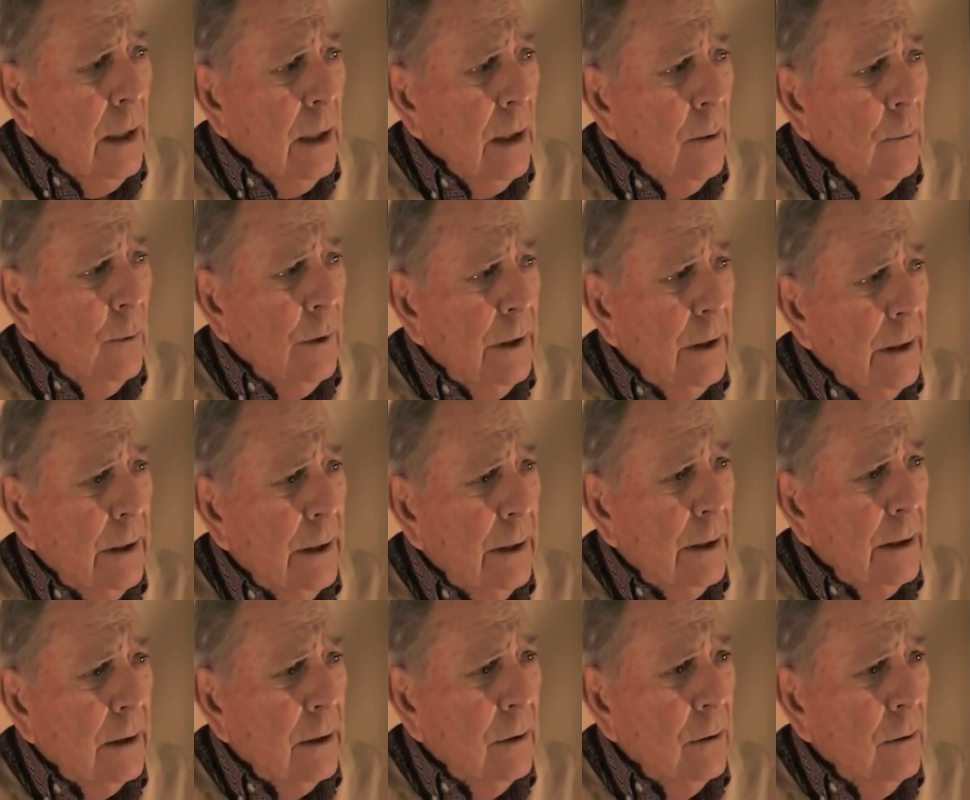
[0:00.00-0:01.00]
we had
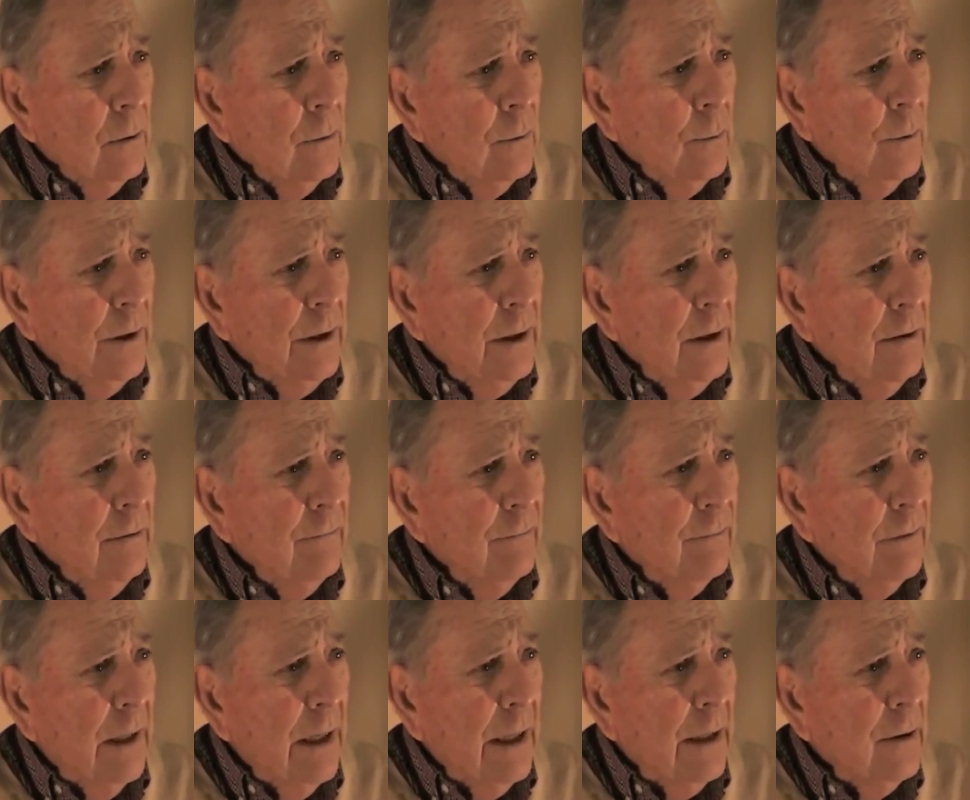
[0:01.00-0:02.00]
to go, we didn't
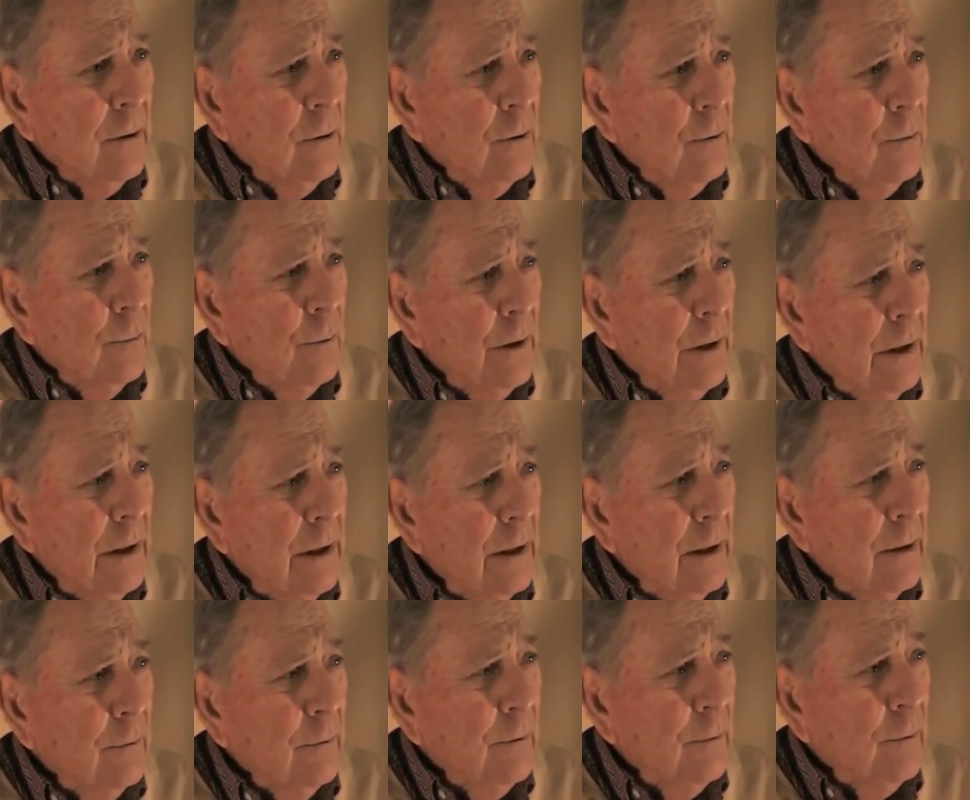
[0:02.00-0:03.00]
fly home, we
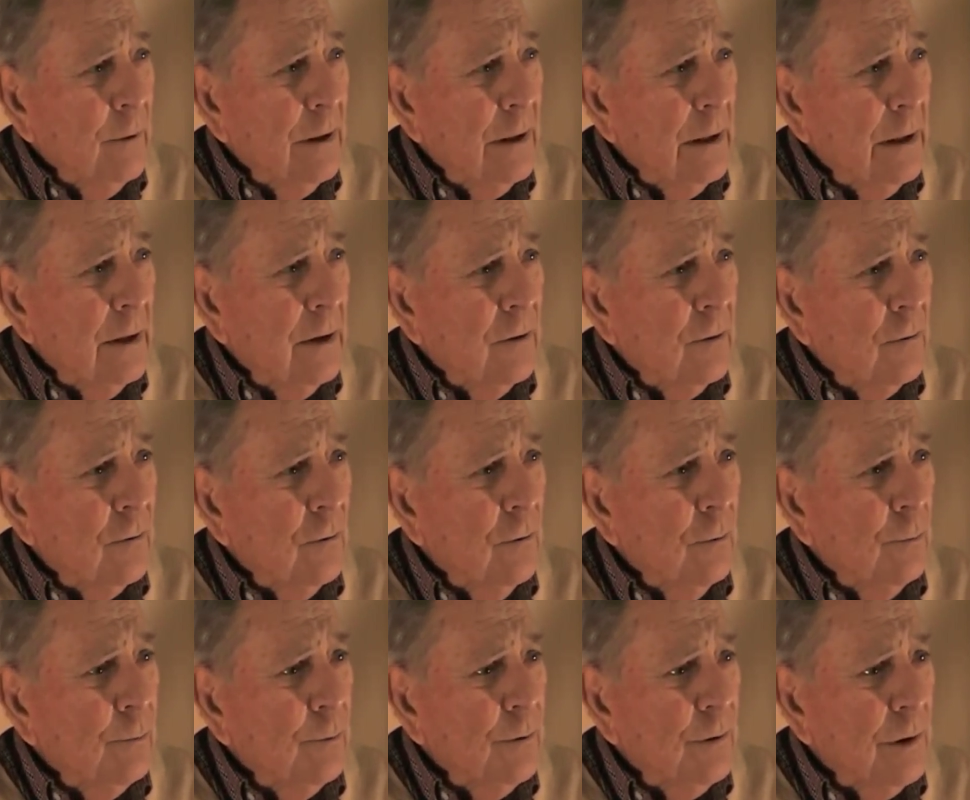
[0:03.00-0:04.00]
went on a
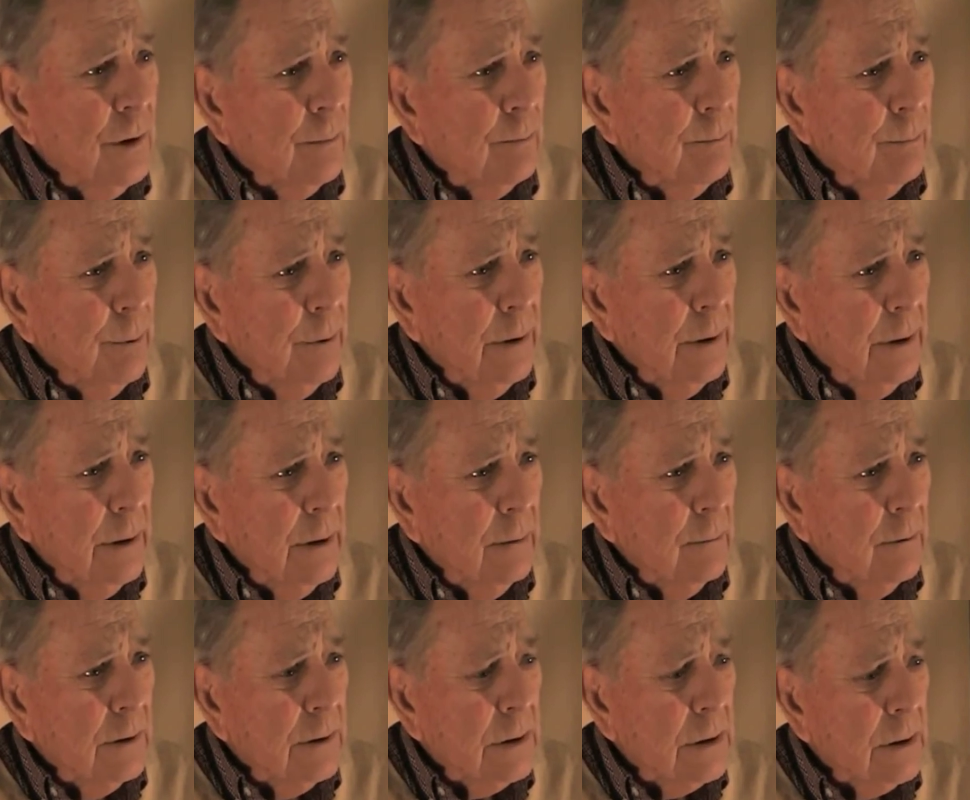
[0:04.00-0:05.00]
troop ship, and that
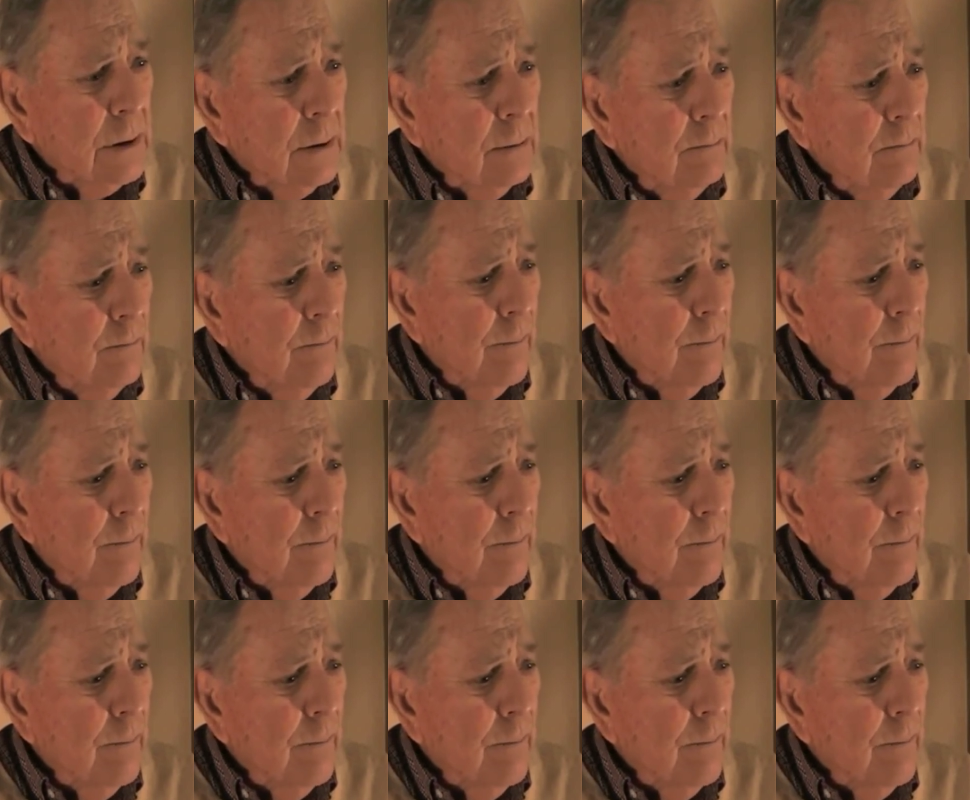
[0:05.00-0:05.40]
was a